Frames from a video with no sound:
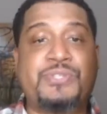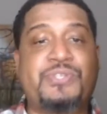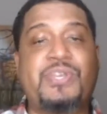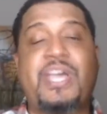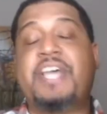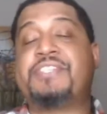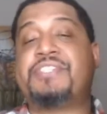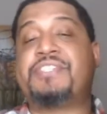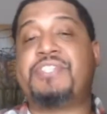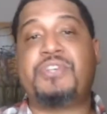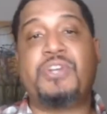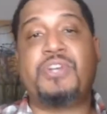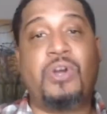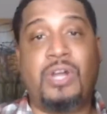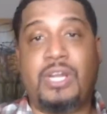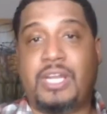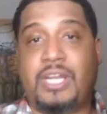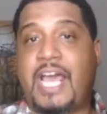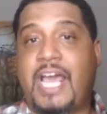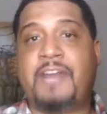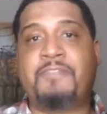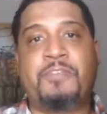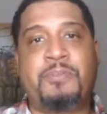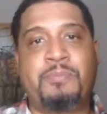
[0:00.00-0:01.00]
So, as you know, a
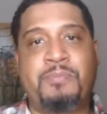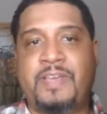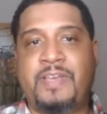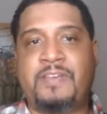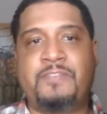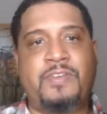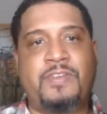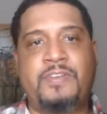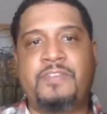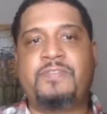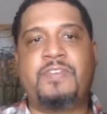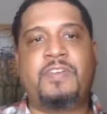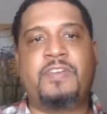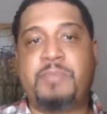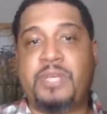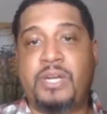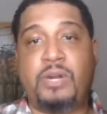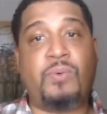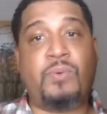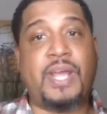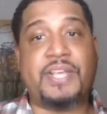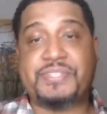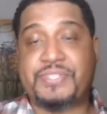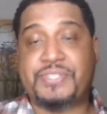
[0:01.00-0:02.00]
lot of them have, have, have
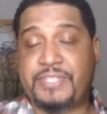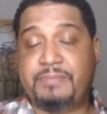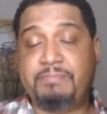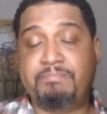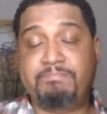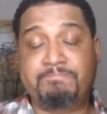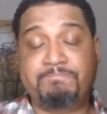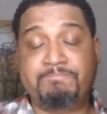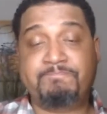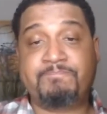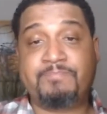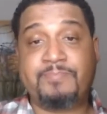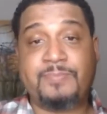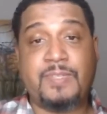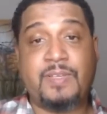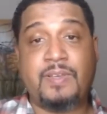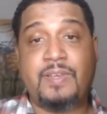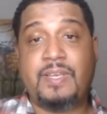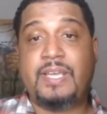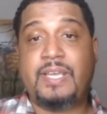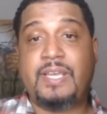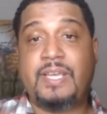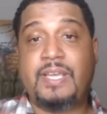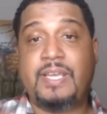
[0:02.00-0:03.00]
been arrested.
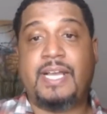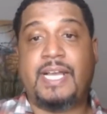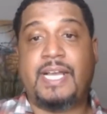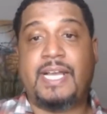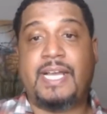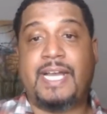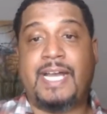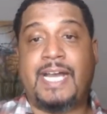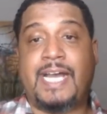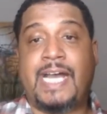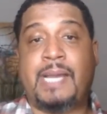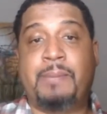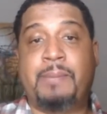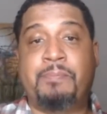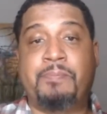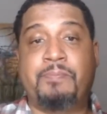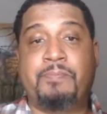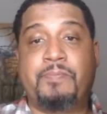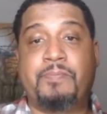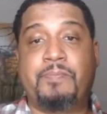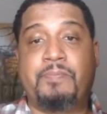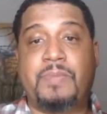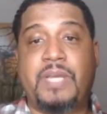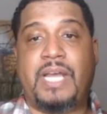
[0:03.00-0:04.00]

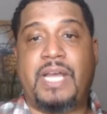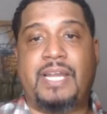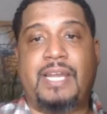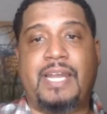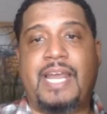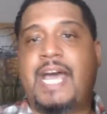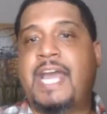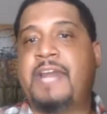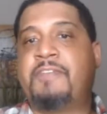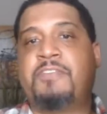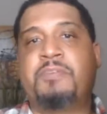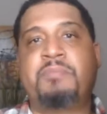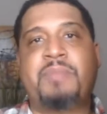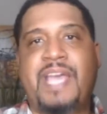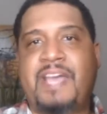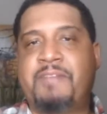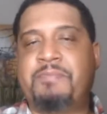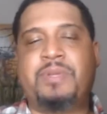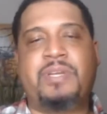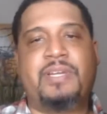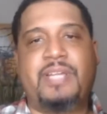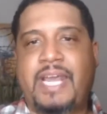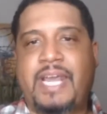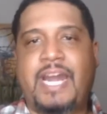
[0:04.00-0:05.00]
Um, a lot of them
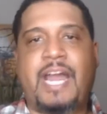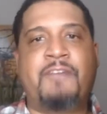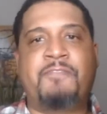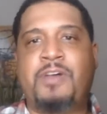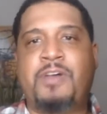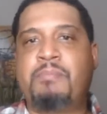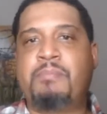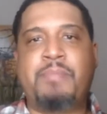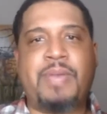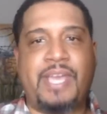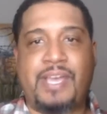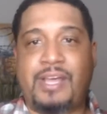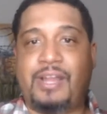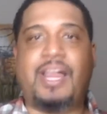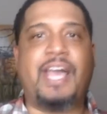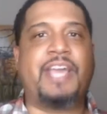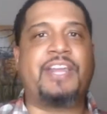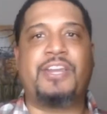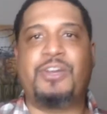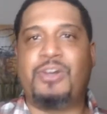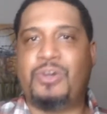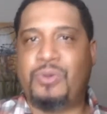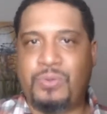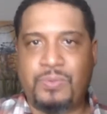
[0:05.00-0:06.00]
have been let off on bail.
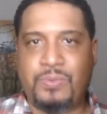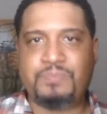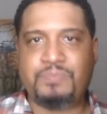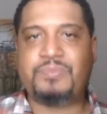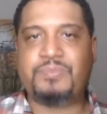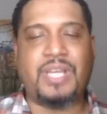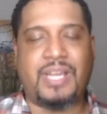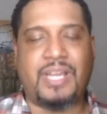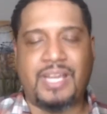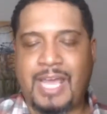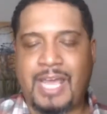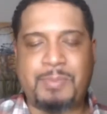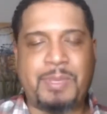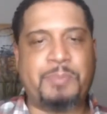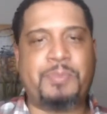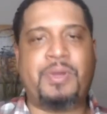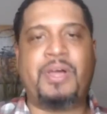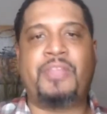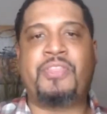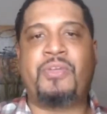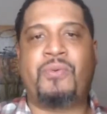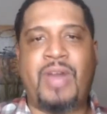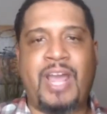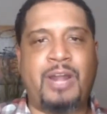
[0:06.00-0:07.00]
I know a lot of
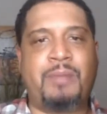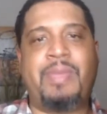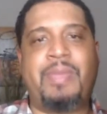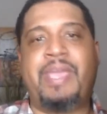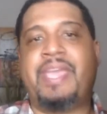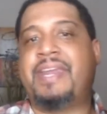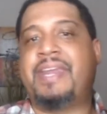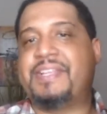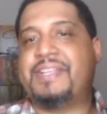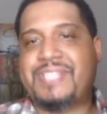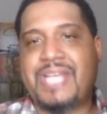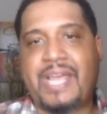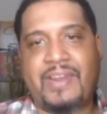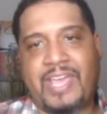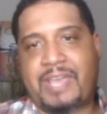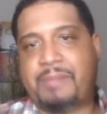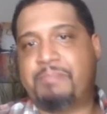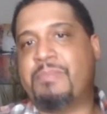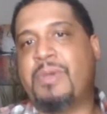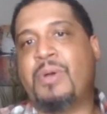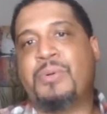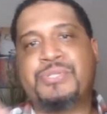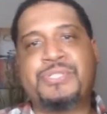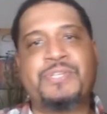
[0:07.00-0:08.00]
people on the right are making it sound
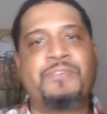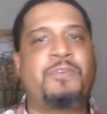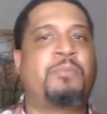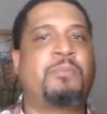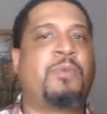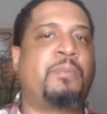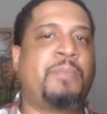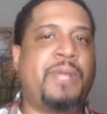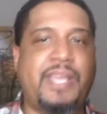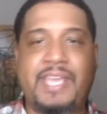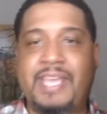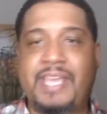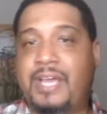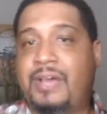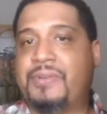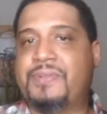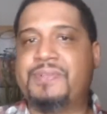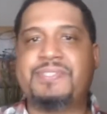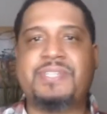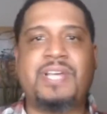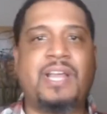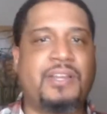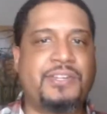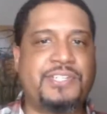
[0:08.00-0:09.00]
like most of them are being
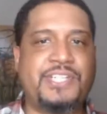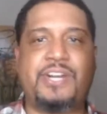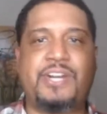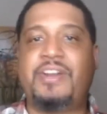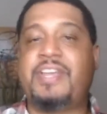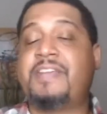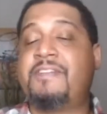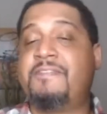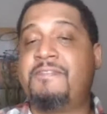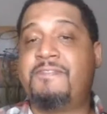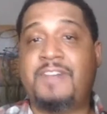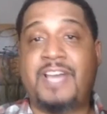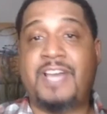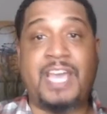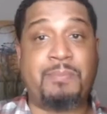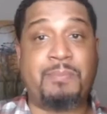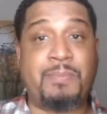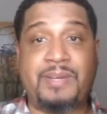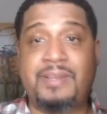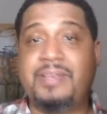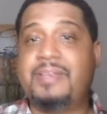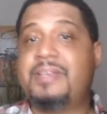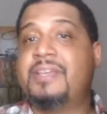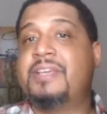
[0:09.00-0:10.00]
held in solitary
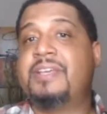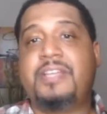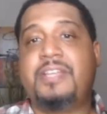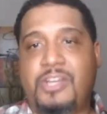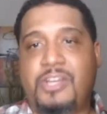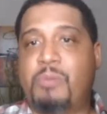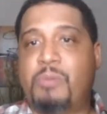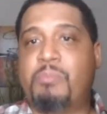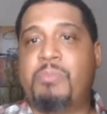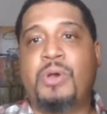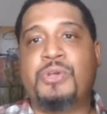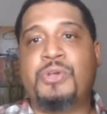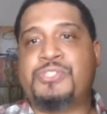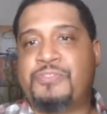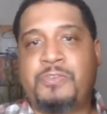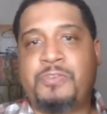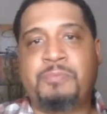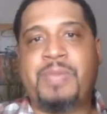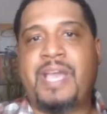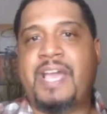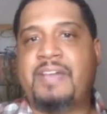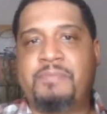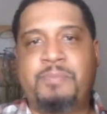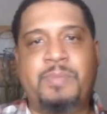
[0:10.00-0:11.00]
confinement. No, most of
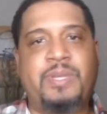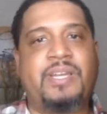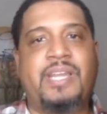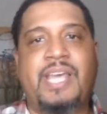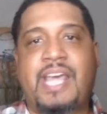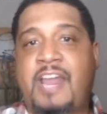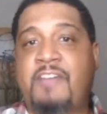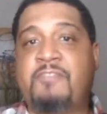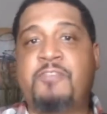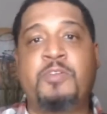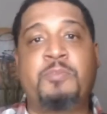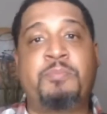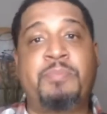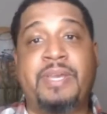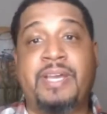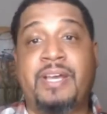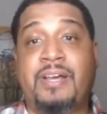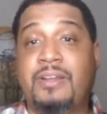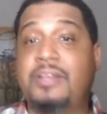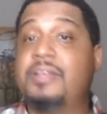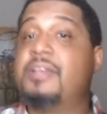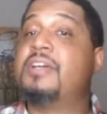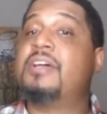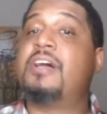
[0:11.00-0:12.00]
them have been let off with
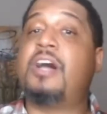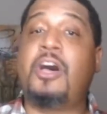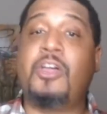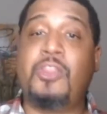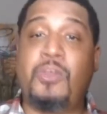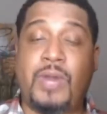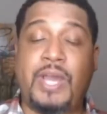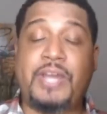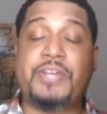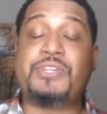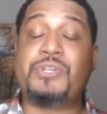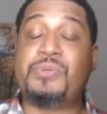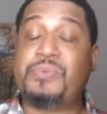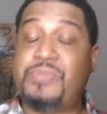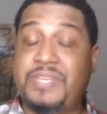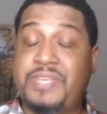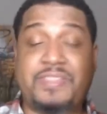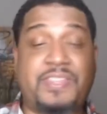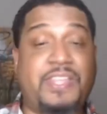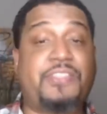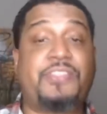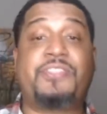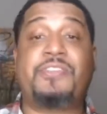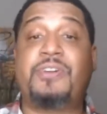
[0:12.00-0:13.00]
bail. Although I do
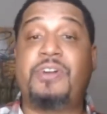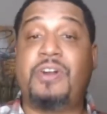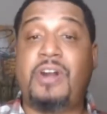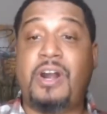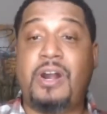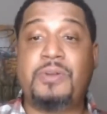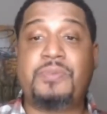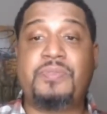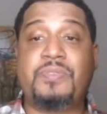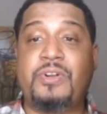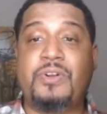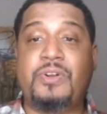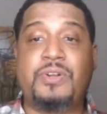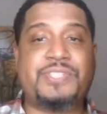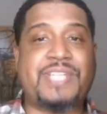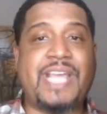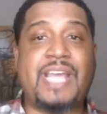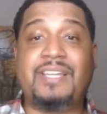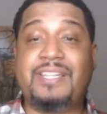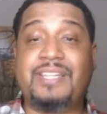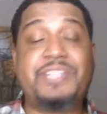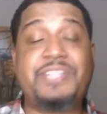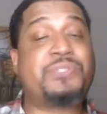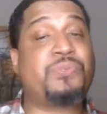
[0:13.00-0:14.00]
think that there are there is
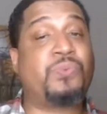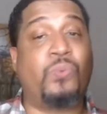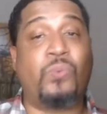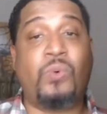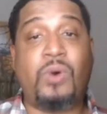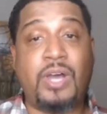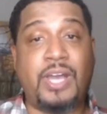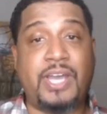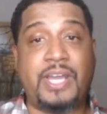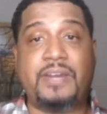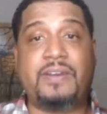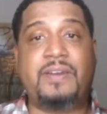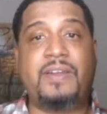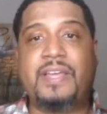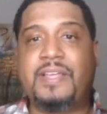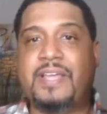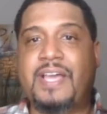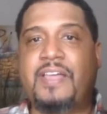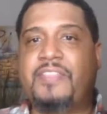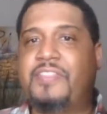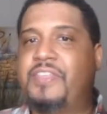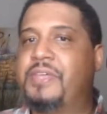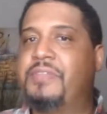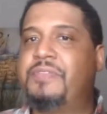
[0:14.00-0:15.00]
at least one
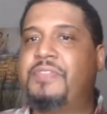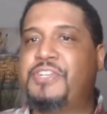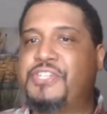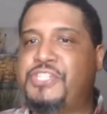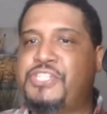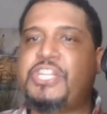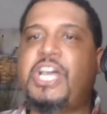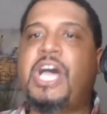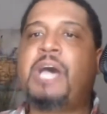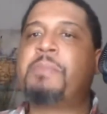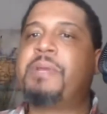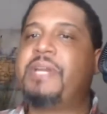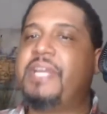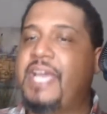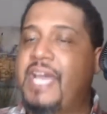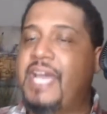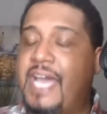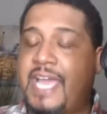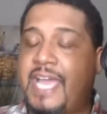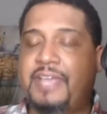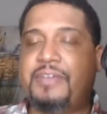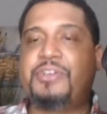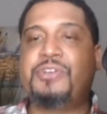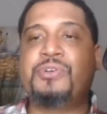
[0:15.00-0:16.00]
uh, the the shaman
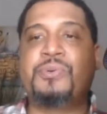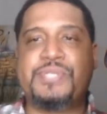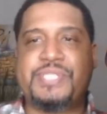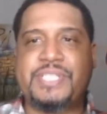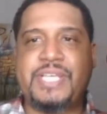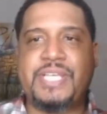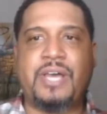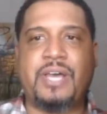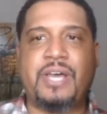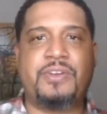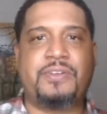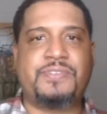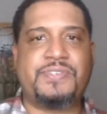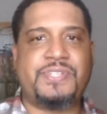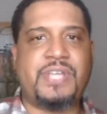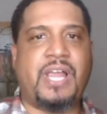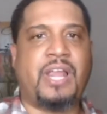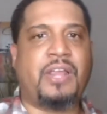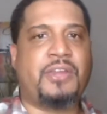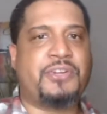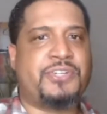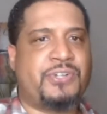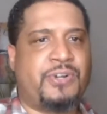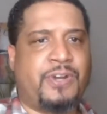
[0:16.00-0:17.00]
guy who was held in
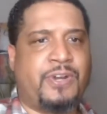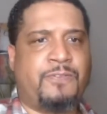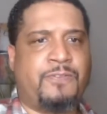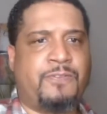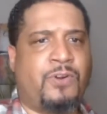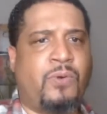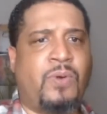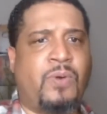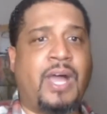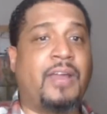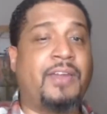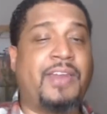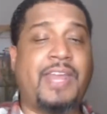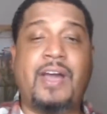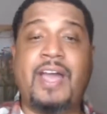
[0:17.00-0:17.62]
solitary for a while.